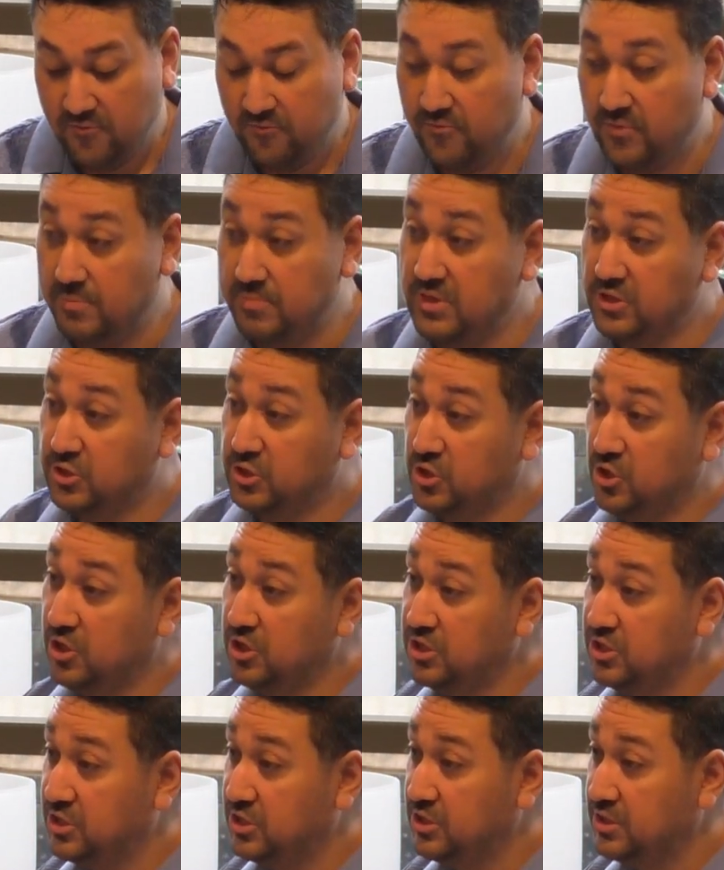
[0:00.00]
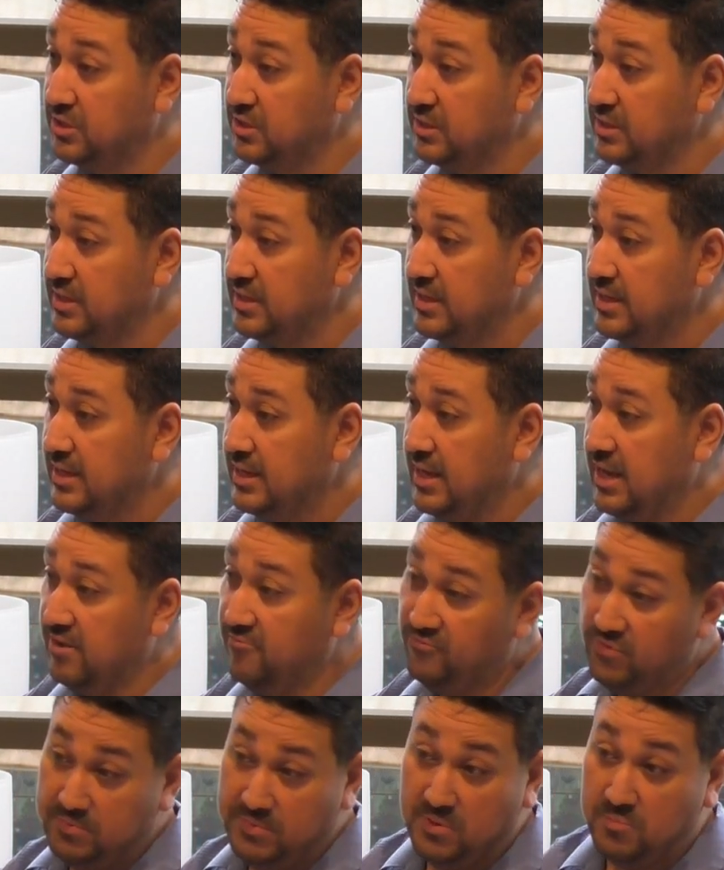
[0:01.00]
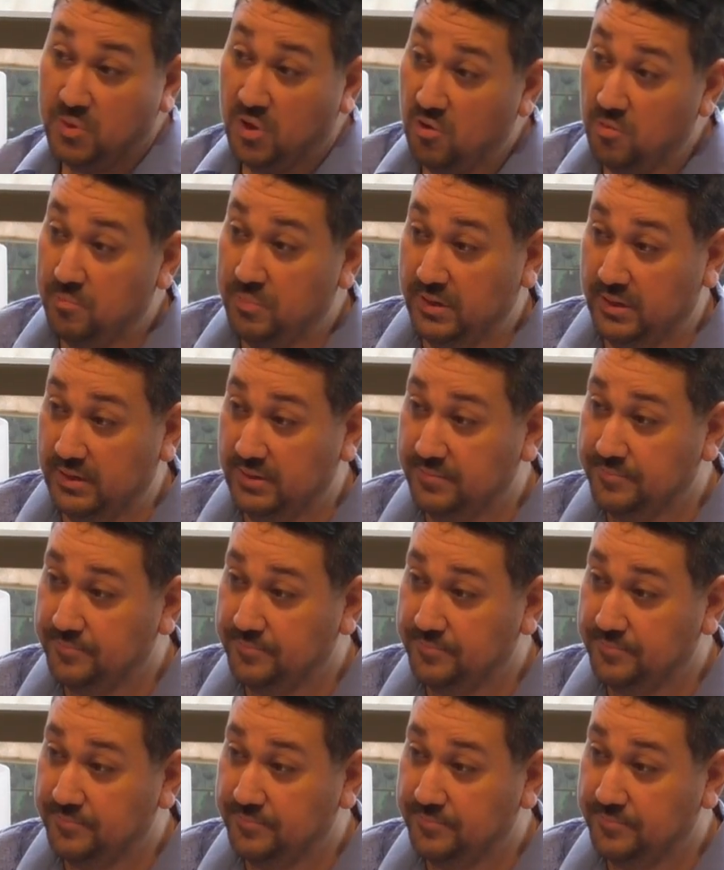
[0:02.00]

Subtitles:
from the church, and from the pulpit.